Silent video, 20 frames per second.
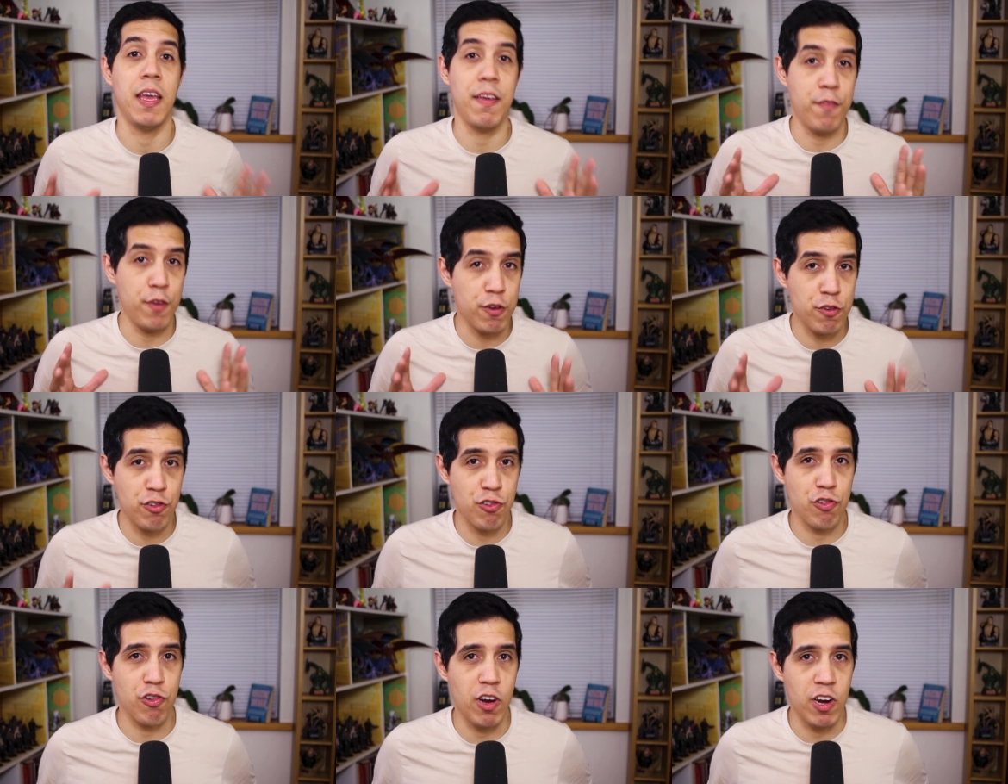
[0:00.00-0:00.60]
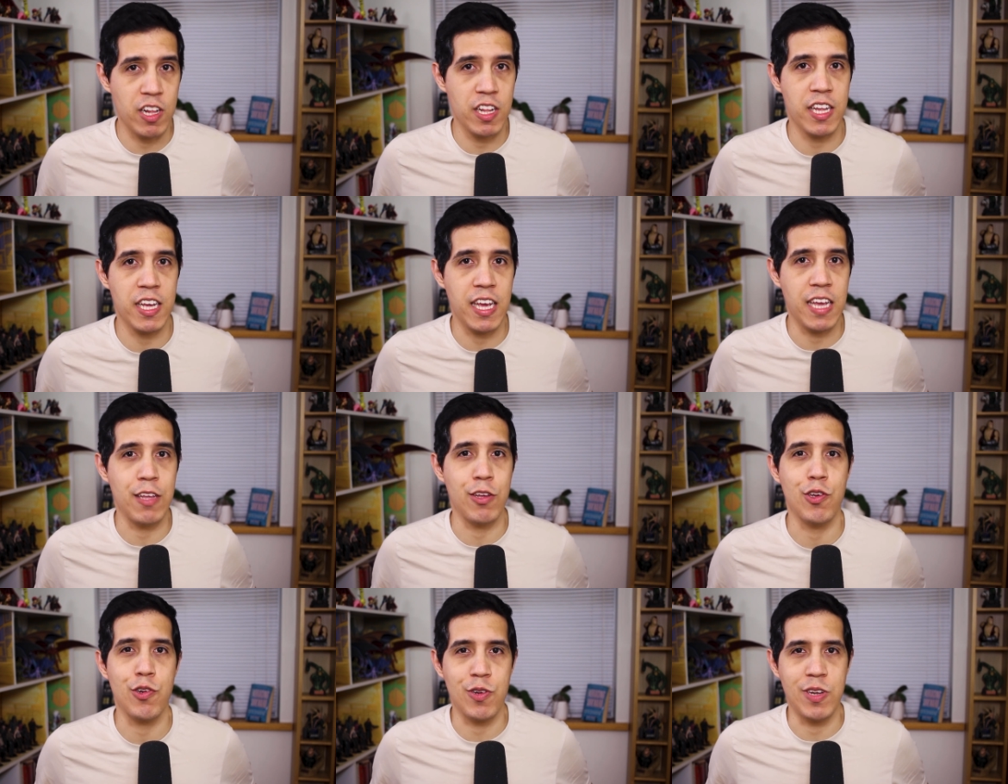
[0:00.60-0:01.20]
If you're struggling
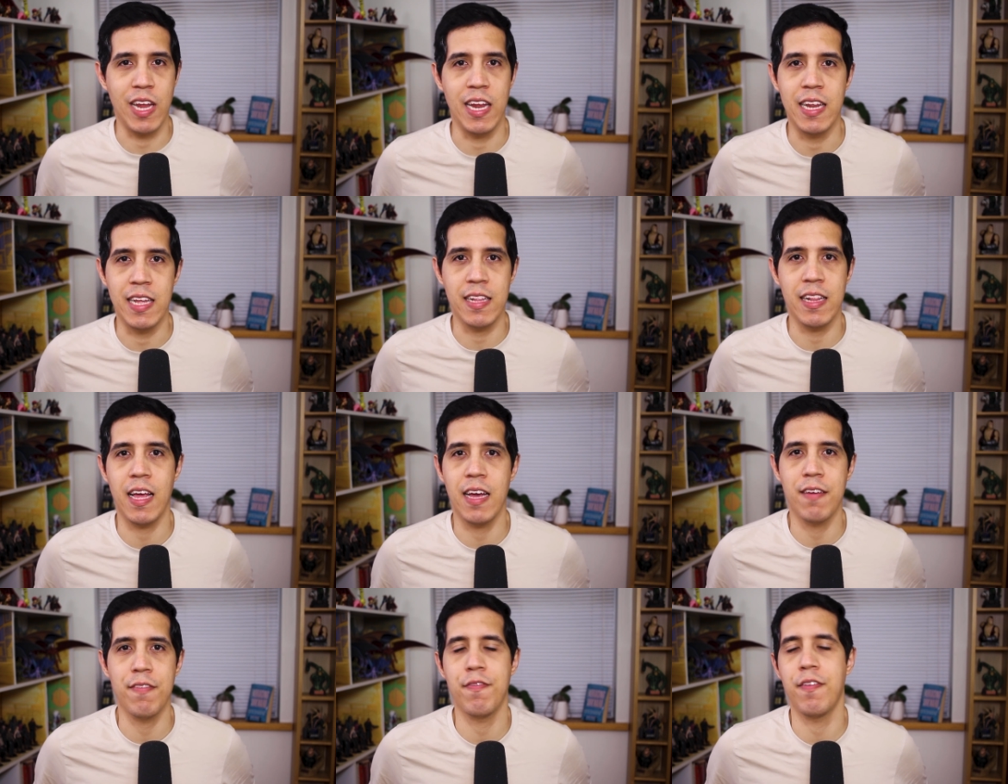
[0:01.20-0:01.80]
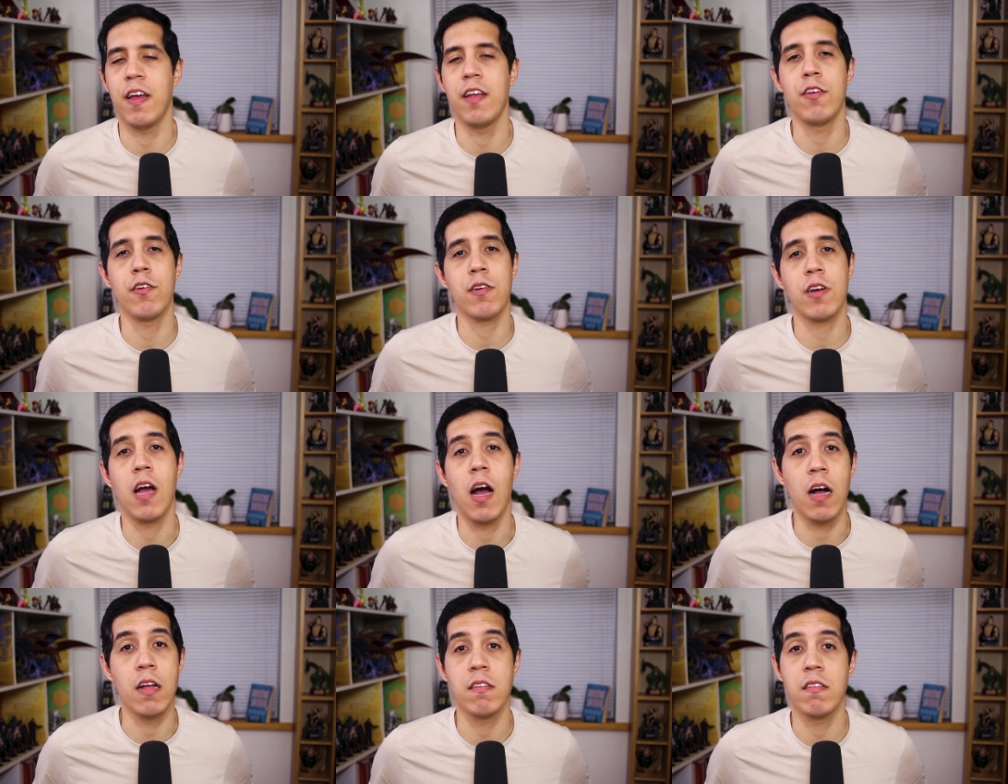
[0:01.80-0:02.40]
in your dating life and you're
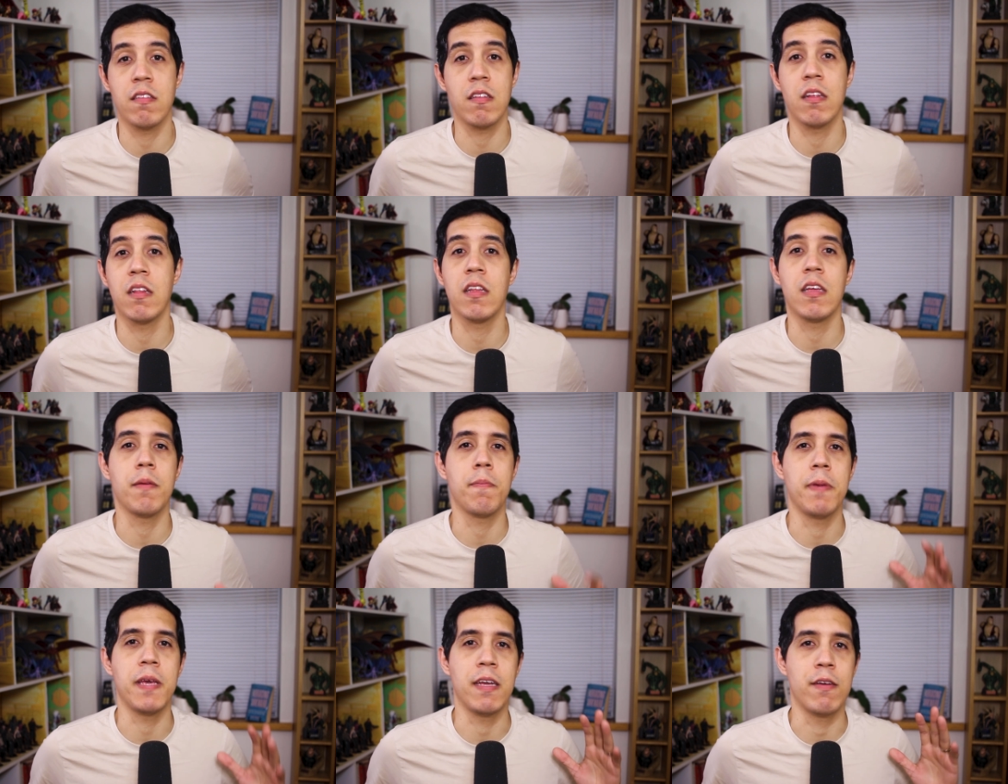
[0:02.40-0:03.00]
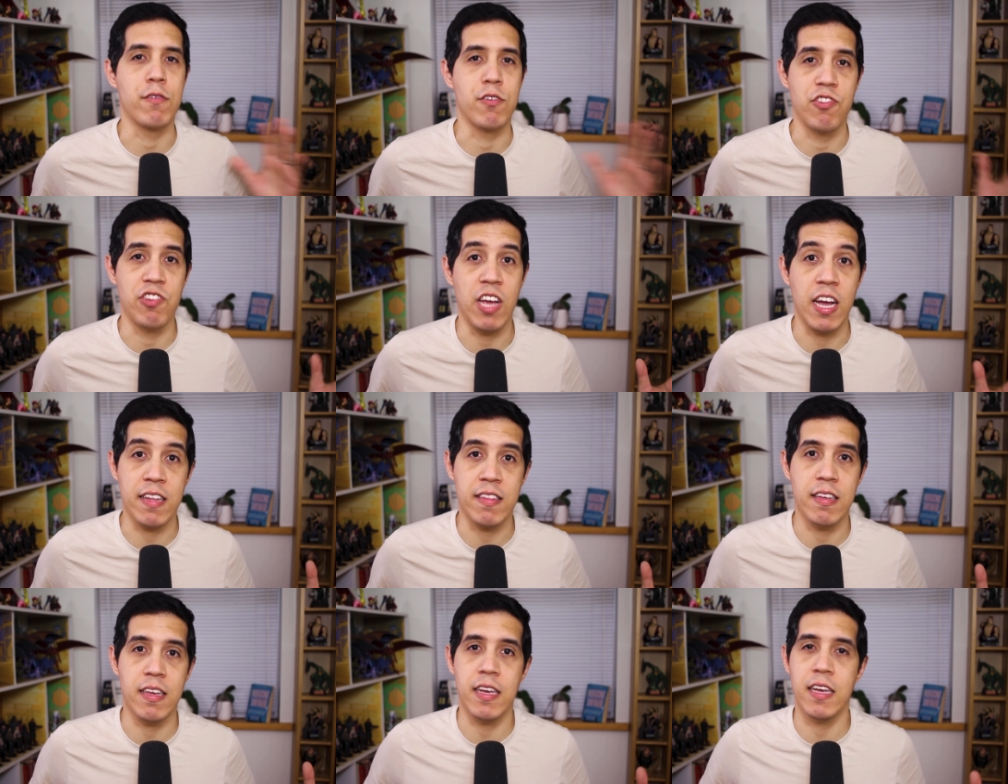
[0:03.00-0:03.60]
constantly being
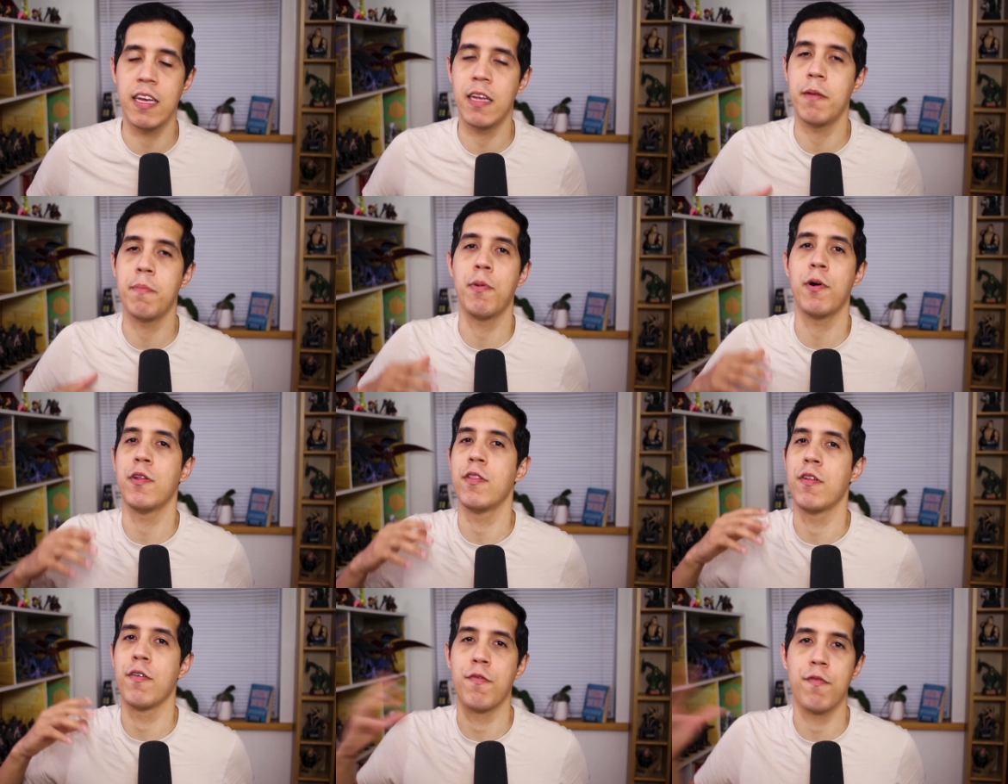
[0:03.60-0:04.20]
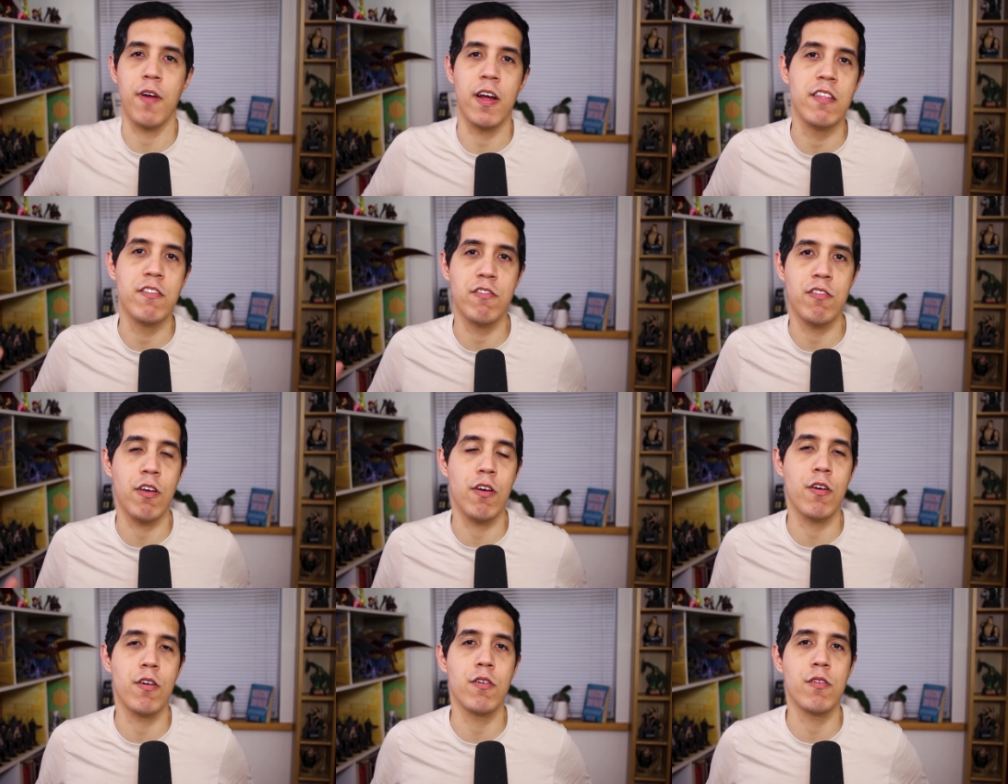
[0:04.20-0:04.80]
rejected, put in the friend
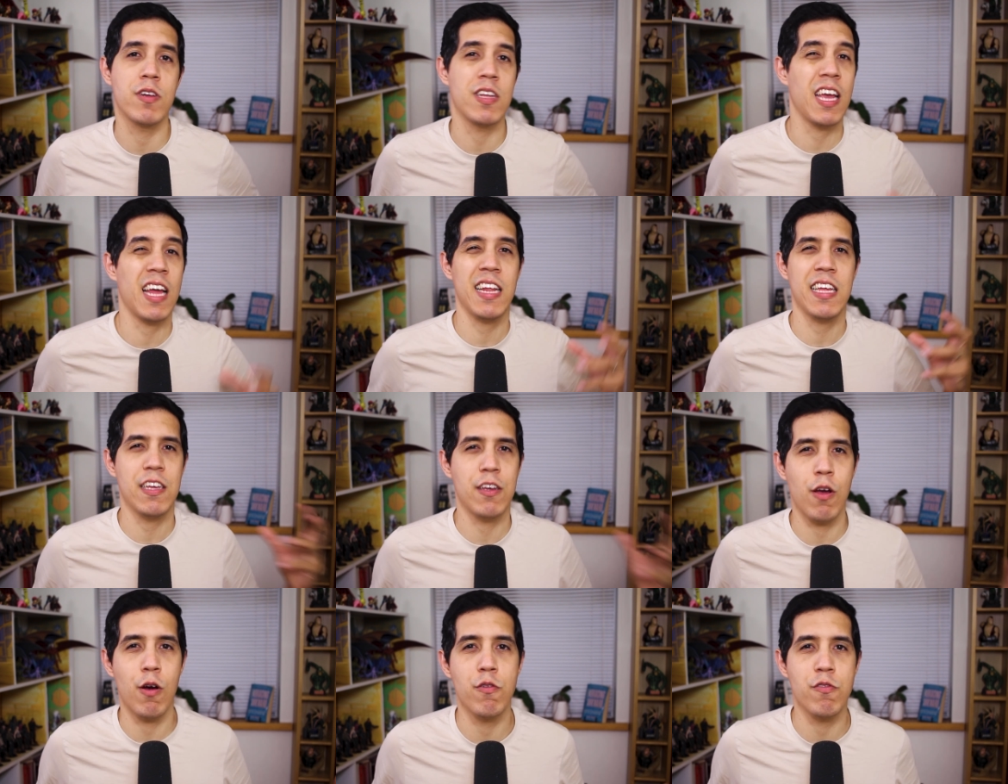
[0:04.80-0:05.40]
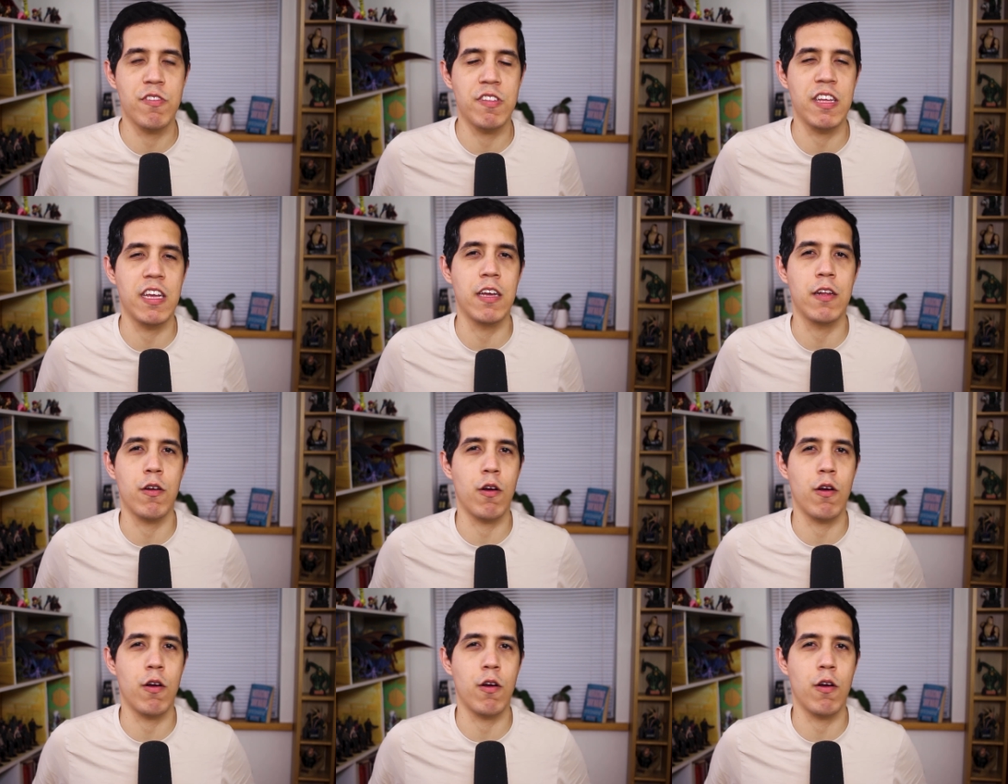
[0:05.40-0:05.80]
zone, getting ghosted,